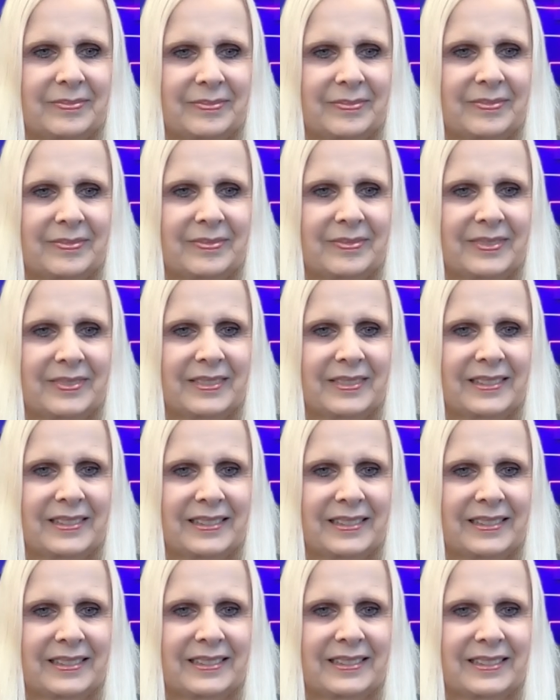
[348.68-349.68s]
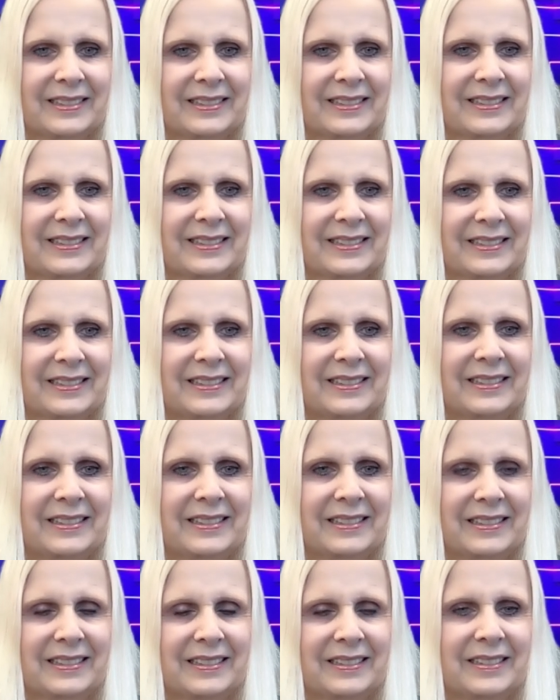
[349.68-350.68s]

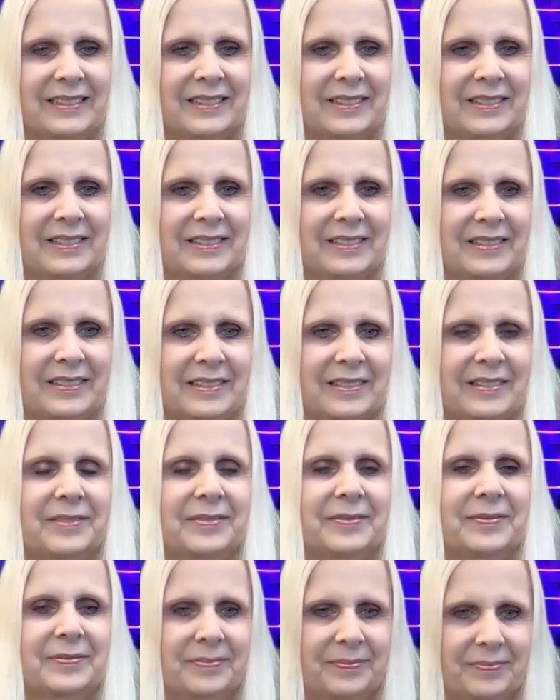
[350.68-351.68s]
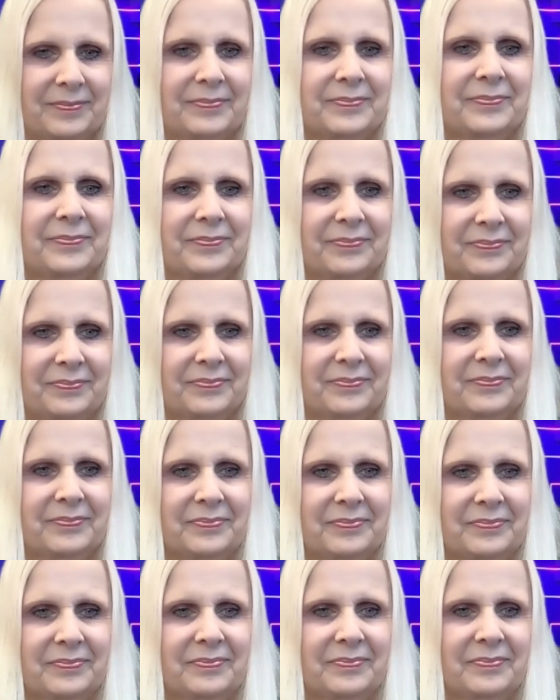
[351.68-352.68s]

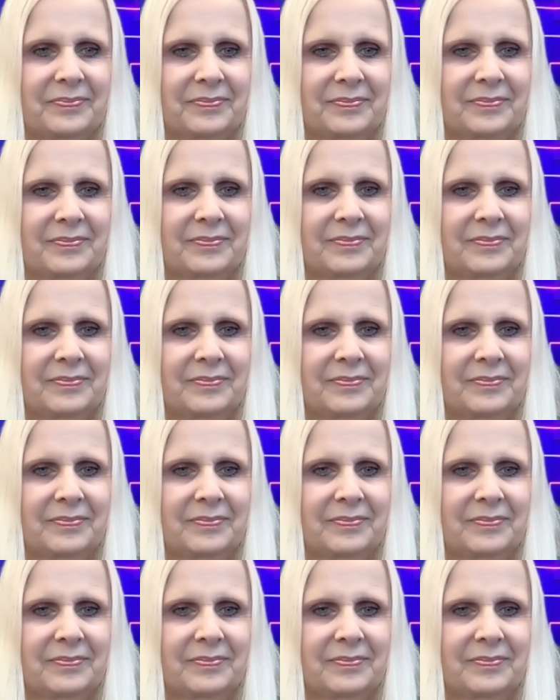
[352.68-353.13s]
(not speaking)